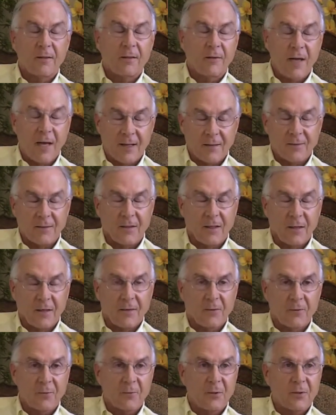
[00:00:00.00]
their act
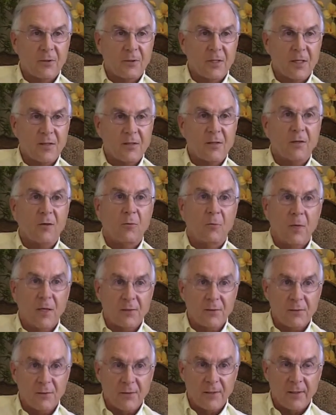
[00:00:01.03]
together with a single
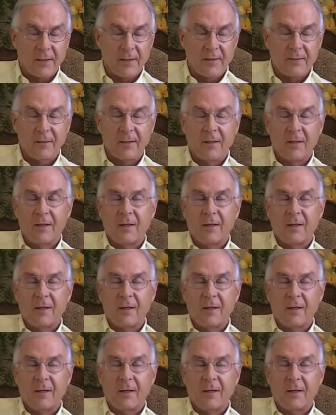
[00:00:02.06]
message now.